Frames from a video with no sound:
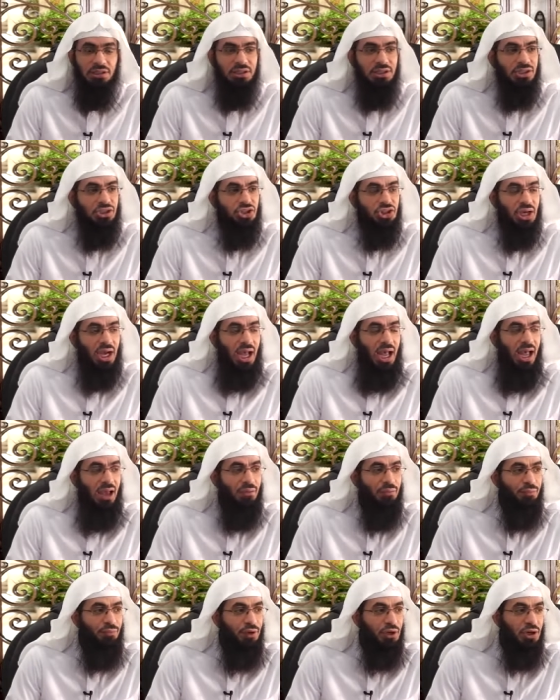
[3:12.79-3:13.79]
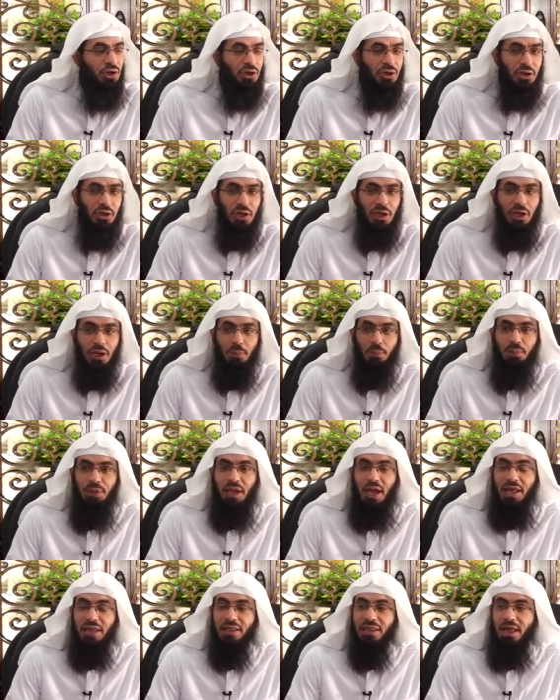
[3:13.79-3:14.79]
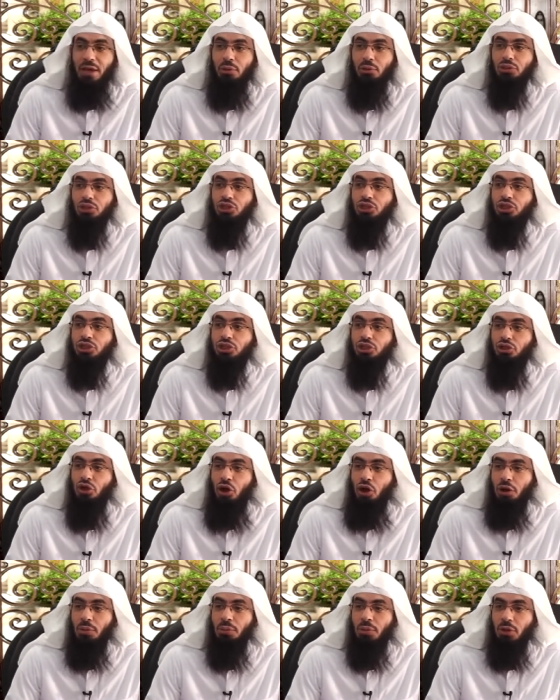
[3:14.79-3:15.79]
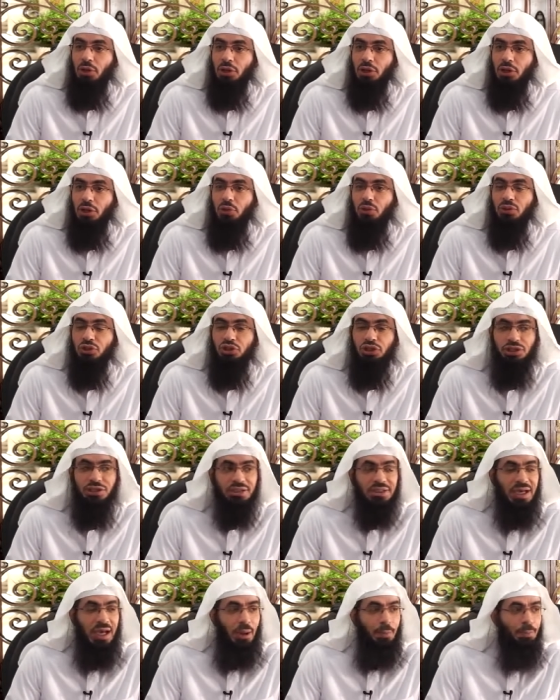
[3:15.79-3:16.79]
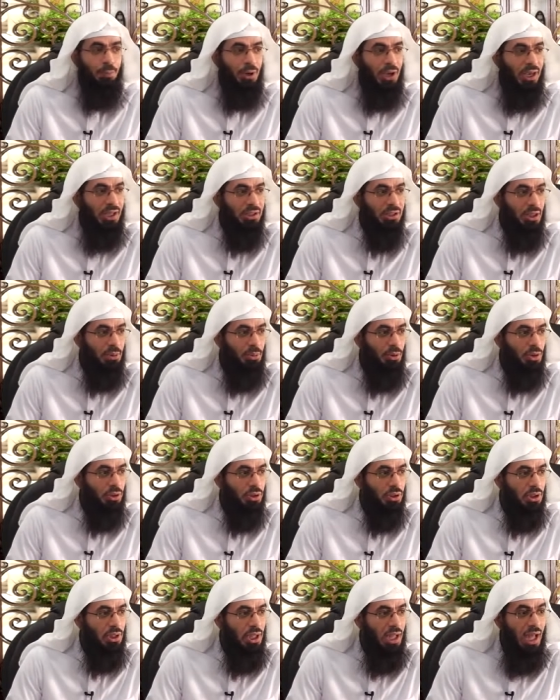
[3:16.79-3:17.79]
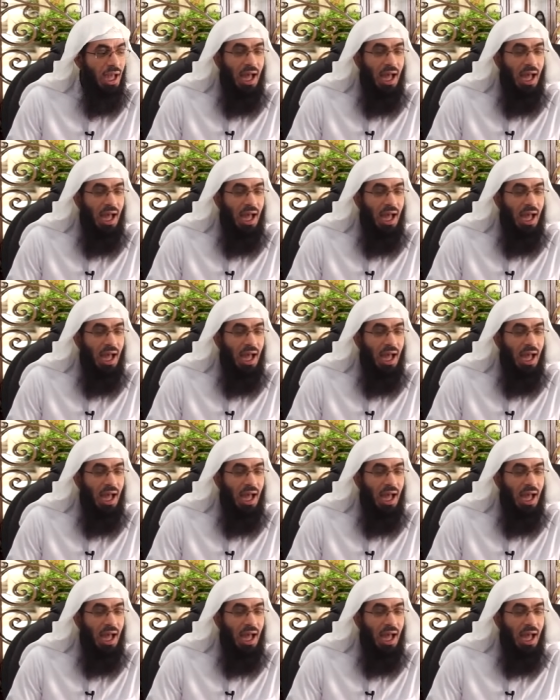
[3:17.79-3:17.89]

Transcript: Such a high figure beyond that which is normal and which is comprehensible.